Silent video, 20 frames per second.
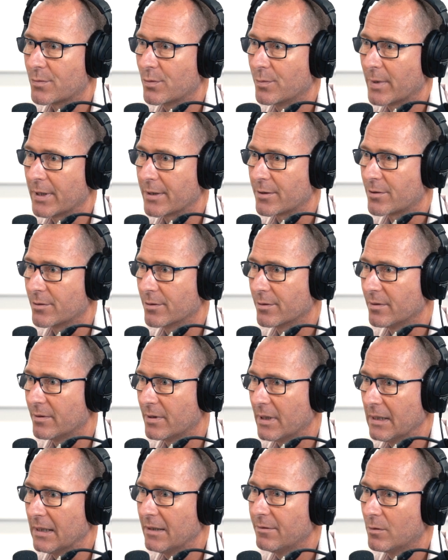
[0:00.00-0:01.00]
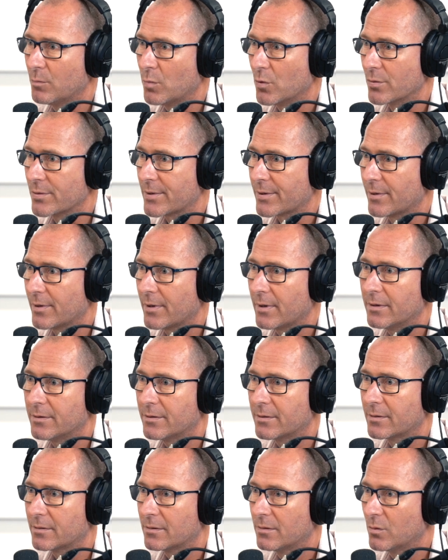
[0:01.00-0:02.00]
We make sure that they're livable
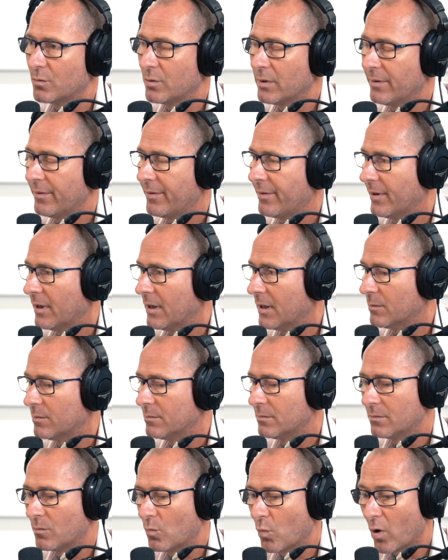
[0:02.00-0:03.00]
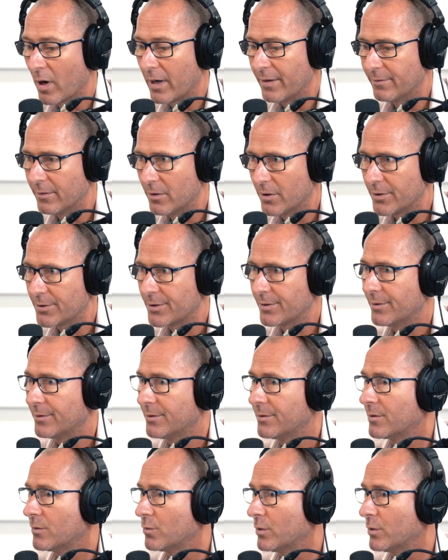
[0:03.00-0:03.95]
sites mm. with um, wide verges.